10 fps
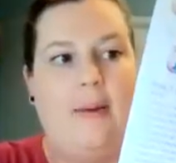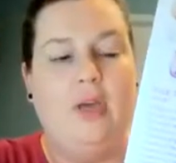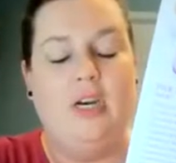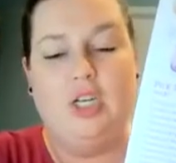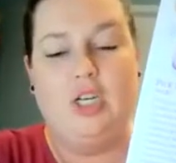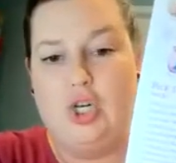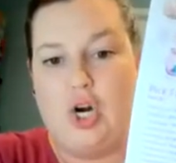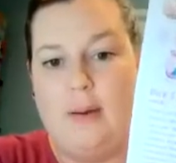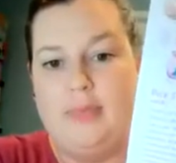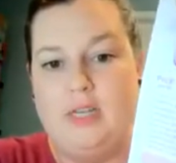I'm going to just
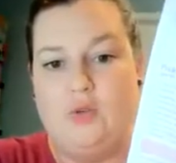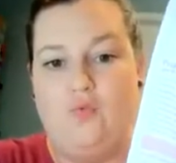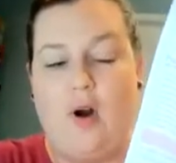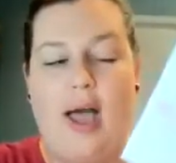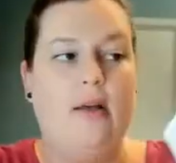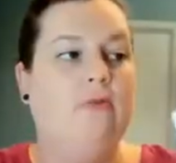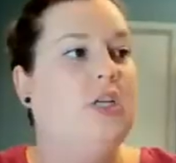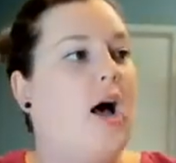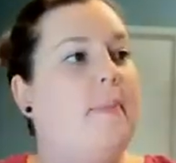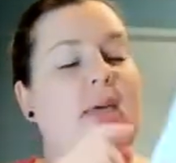drop this right on
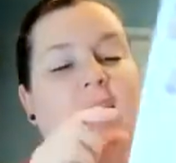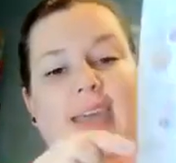top.